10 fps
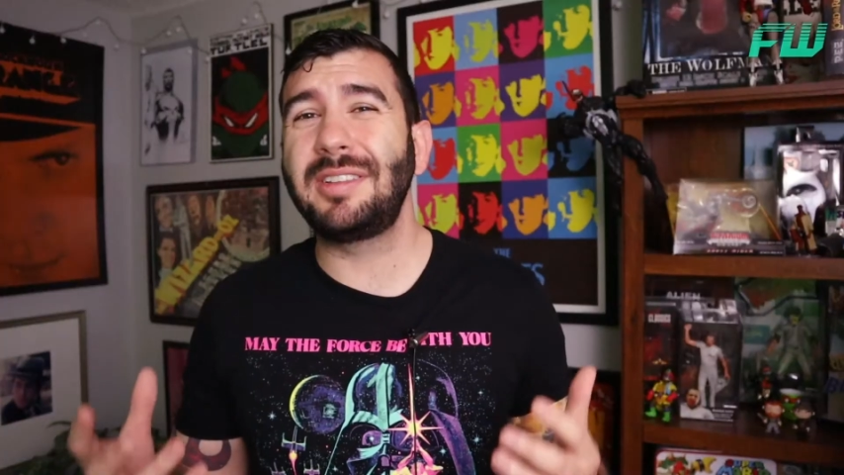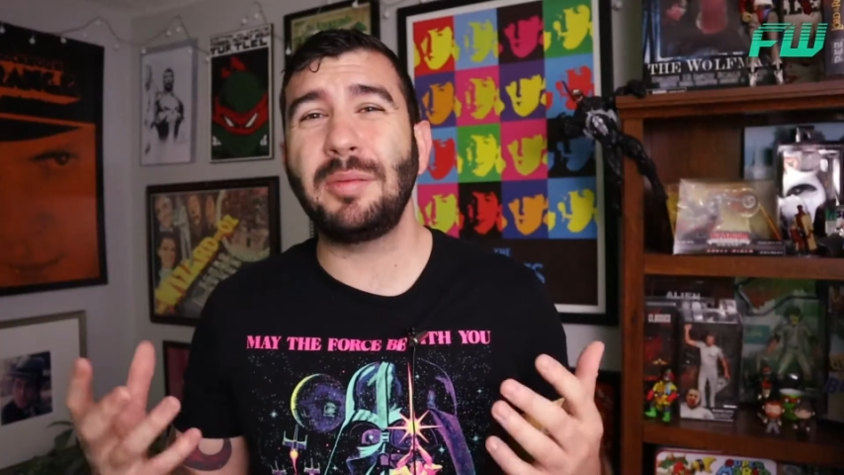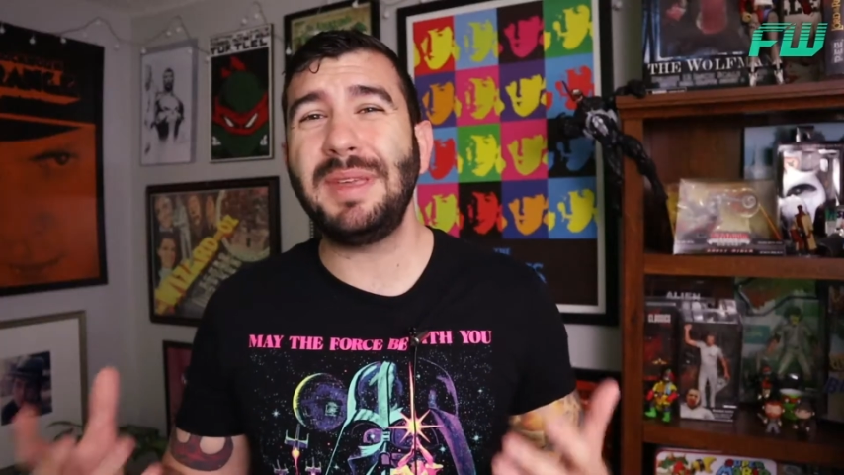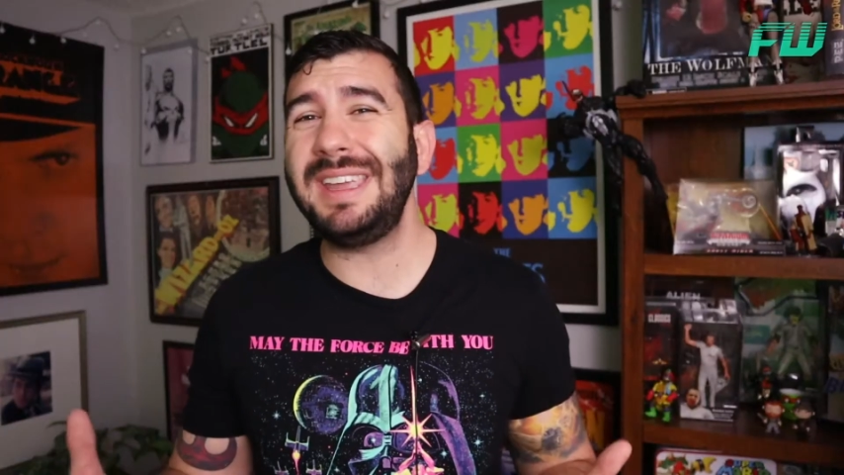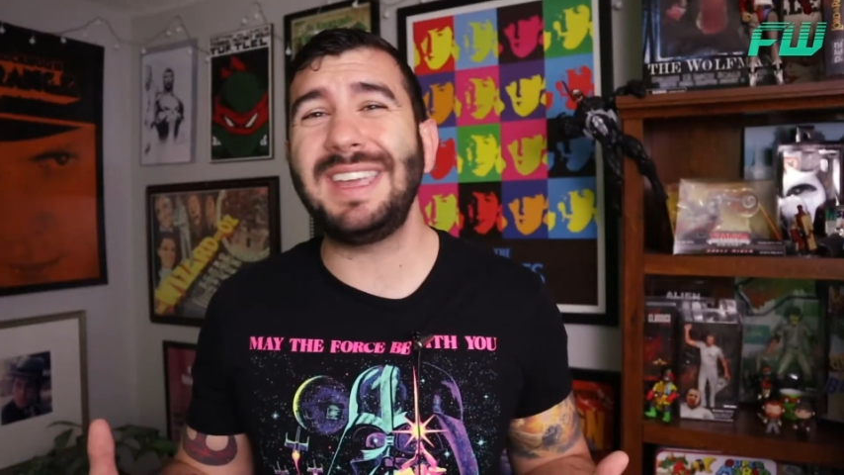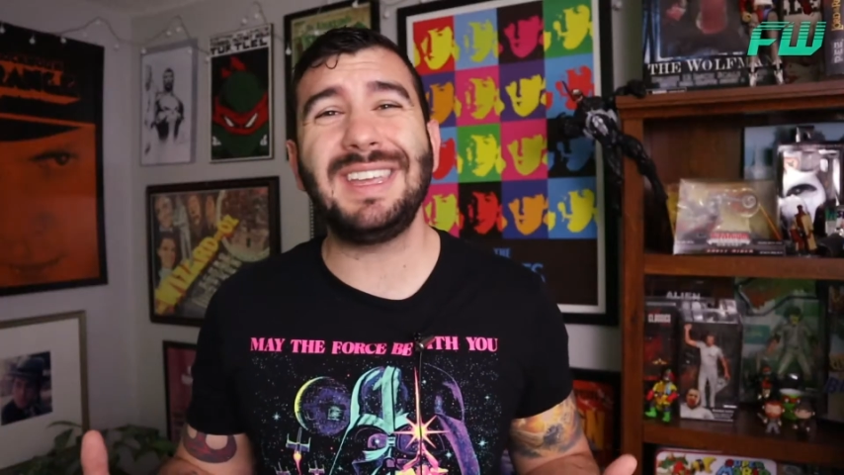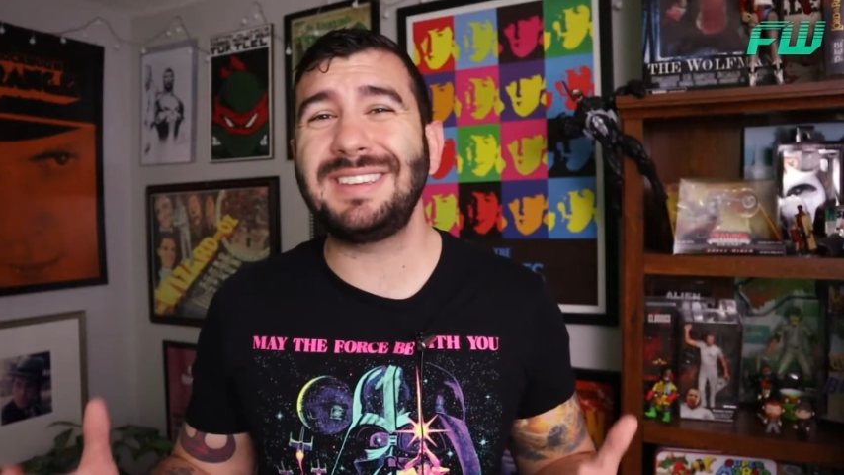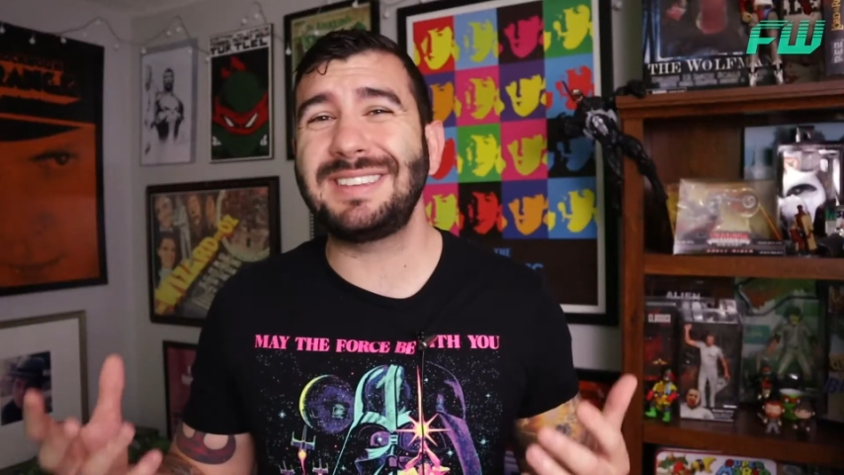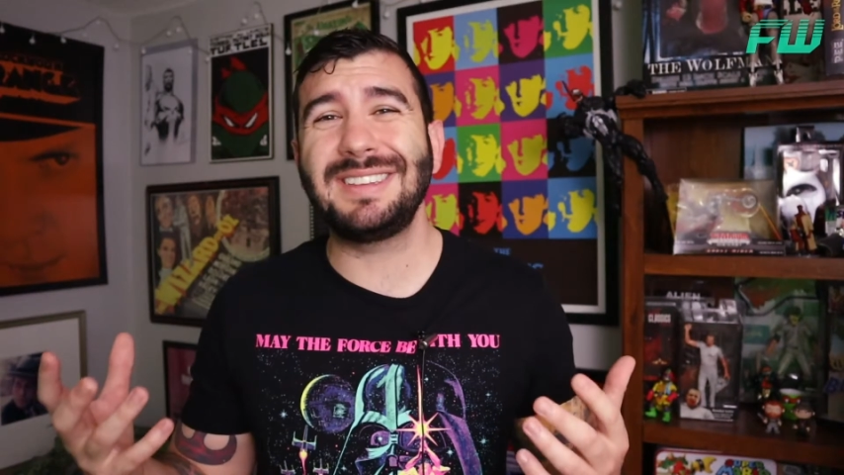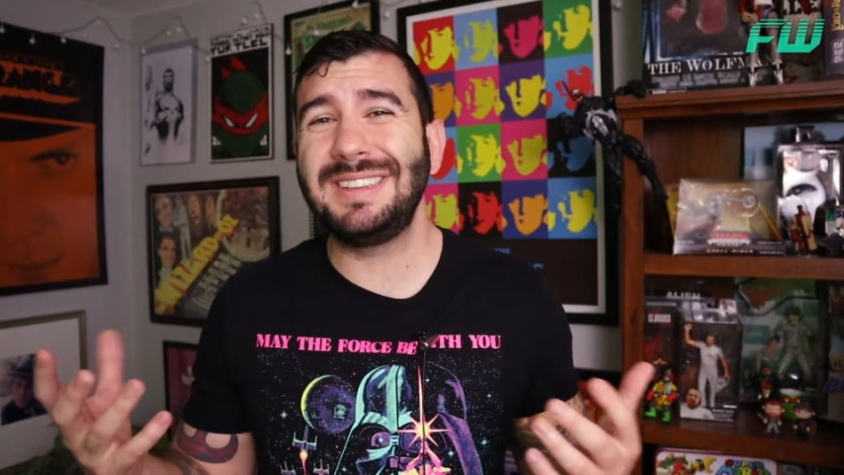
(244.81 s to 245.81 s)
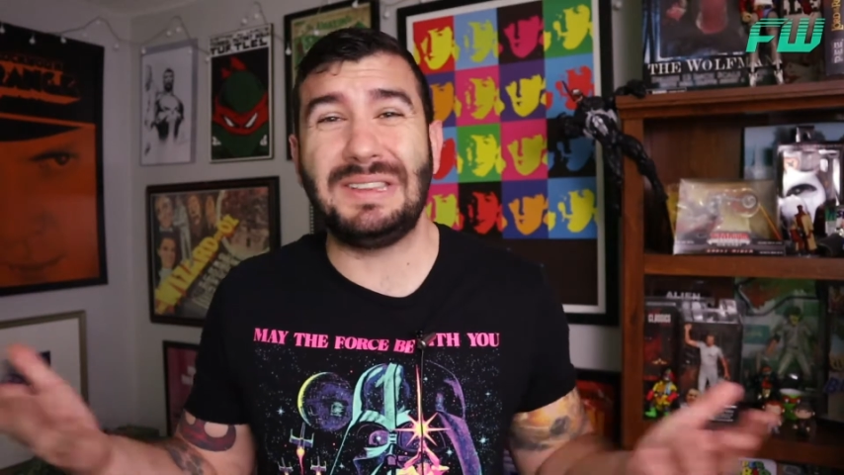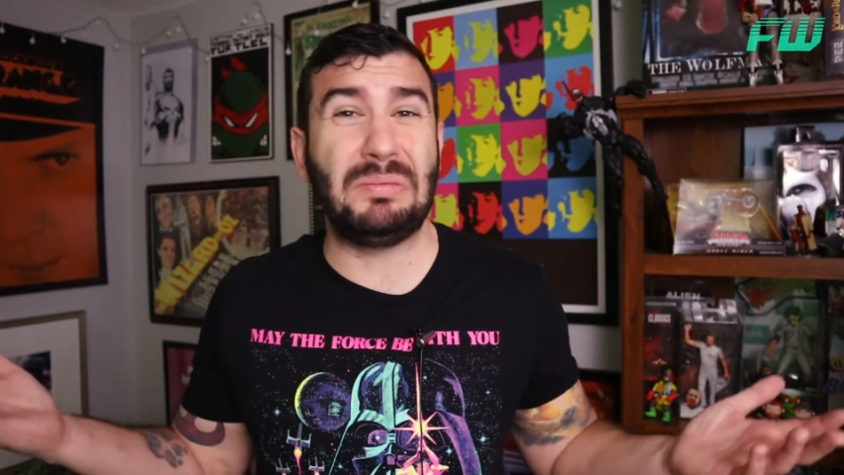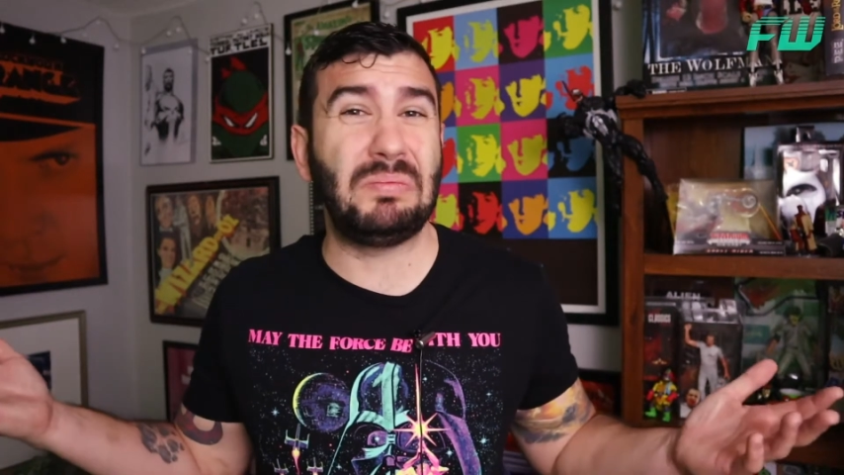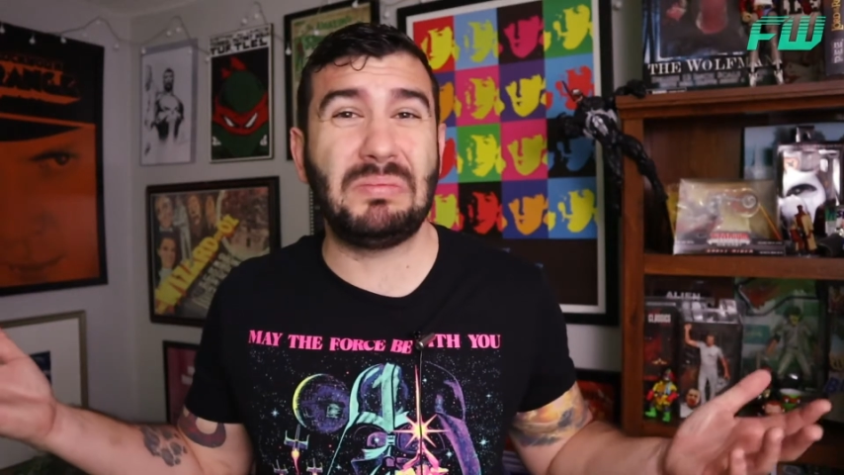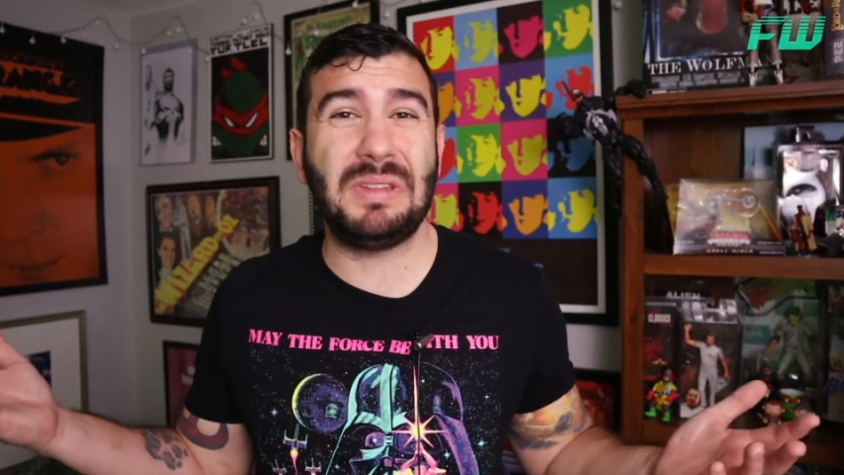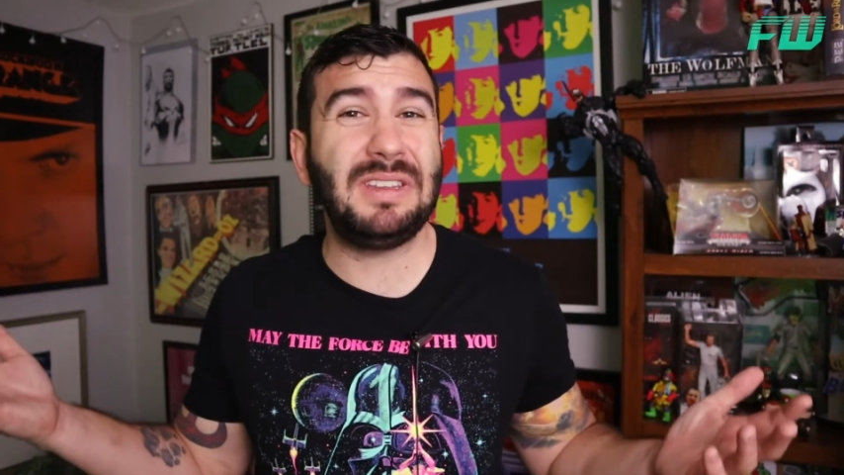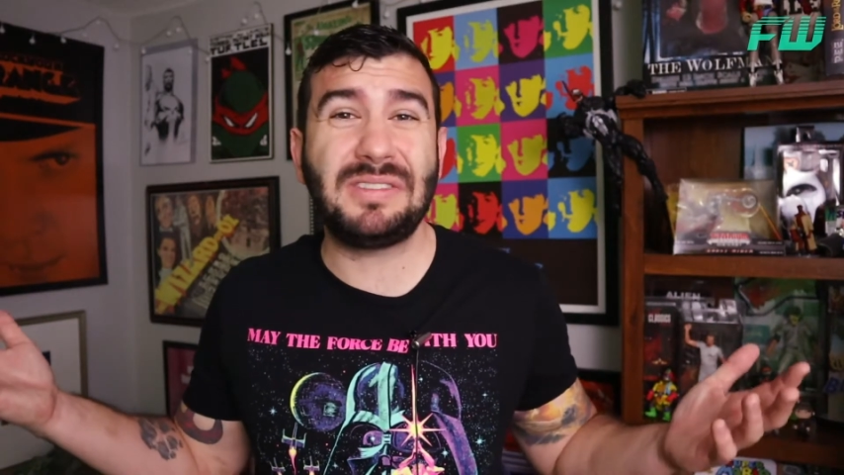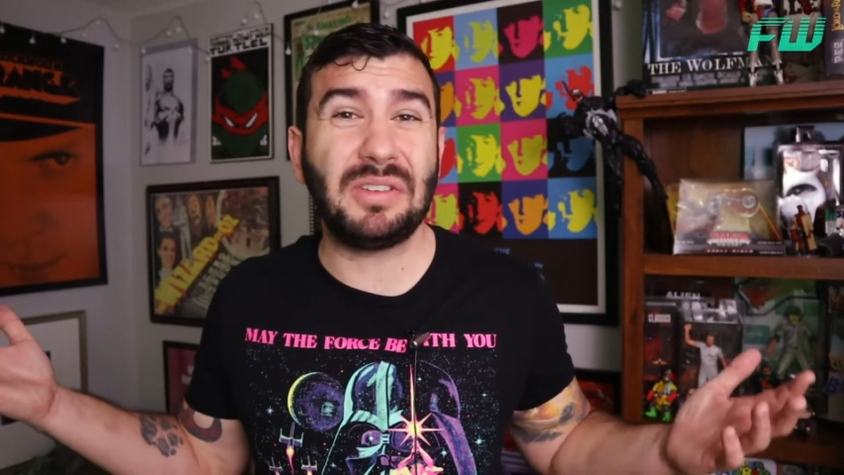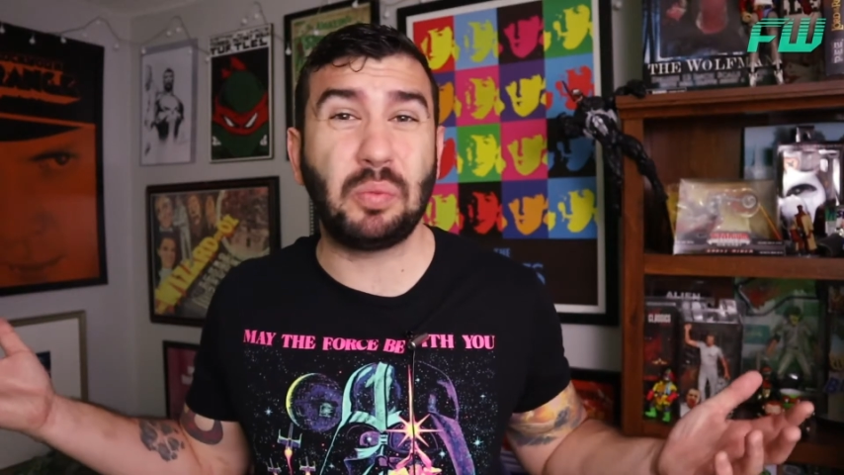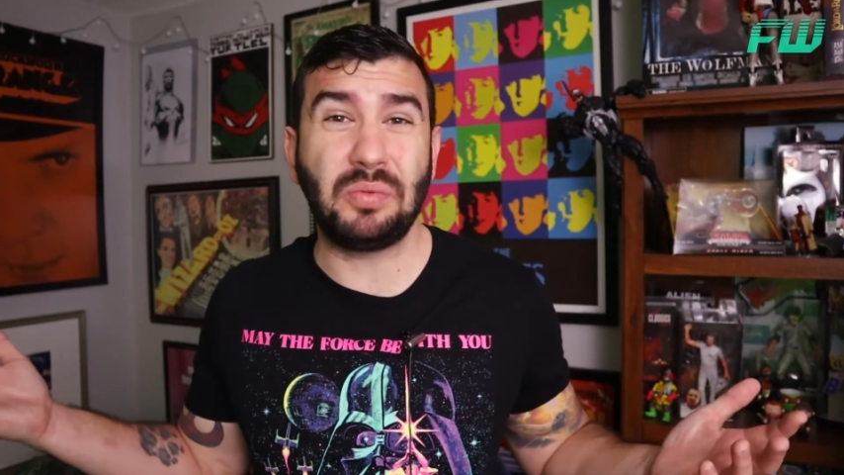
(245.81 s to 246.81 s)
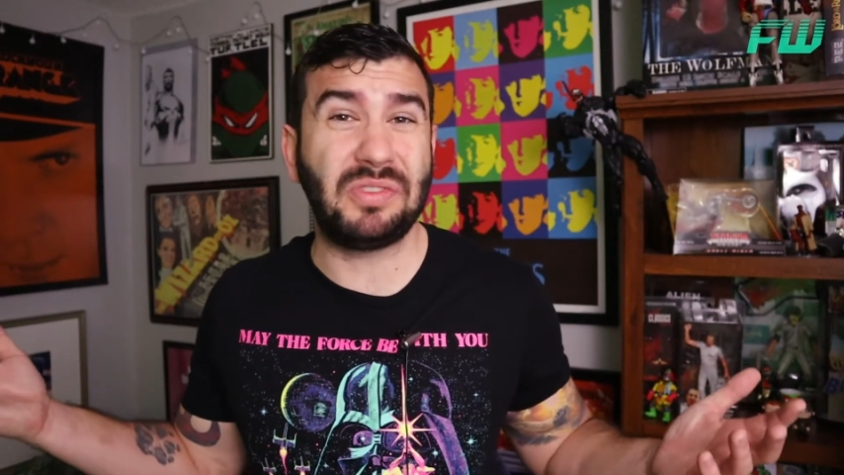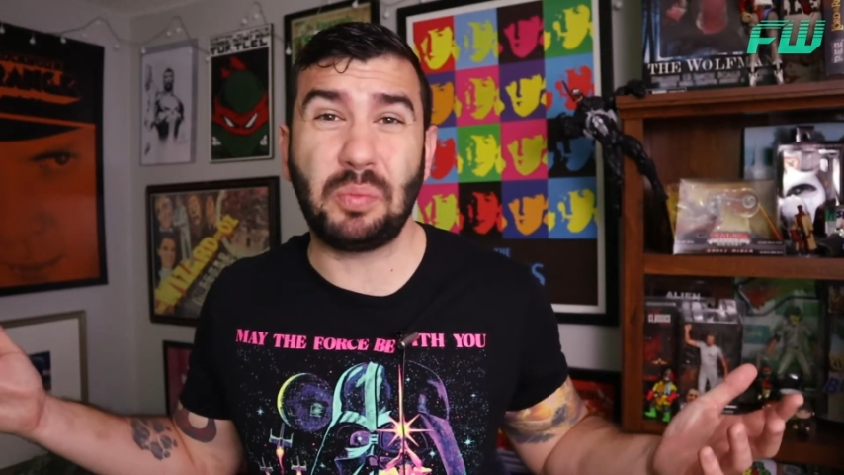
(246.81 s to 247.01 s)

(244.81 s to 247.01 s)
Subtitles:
to me, he's just